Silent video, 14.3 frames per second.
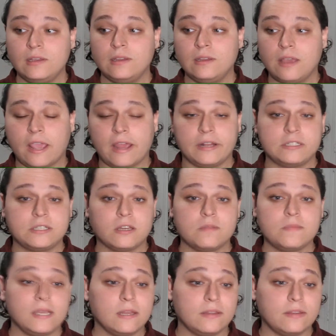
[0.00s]
And it's going to be
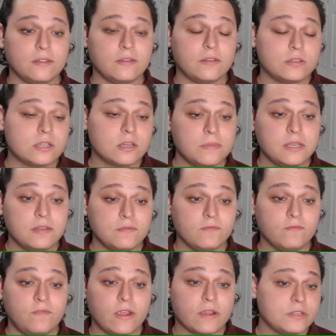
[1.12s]
a, it's going to be
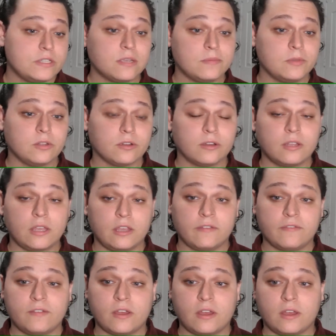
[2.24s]
very similar if
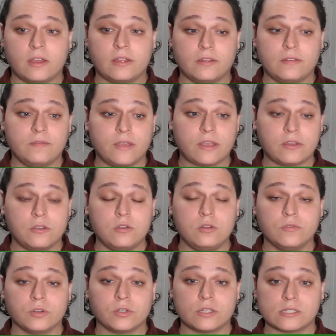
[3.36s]
uh, Vancouver
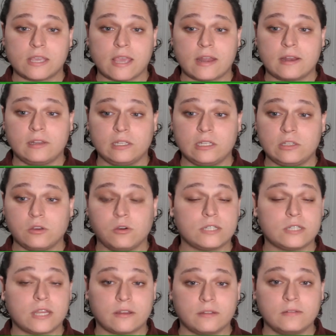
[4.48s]
doesn't get elite
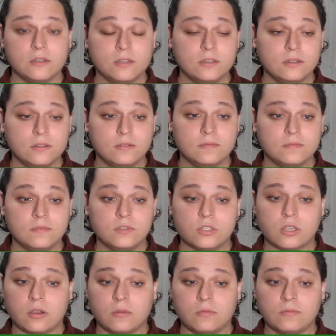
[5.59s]
goaltending.
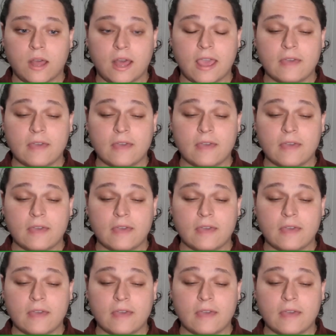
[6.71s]
So I have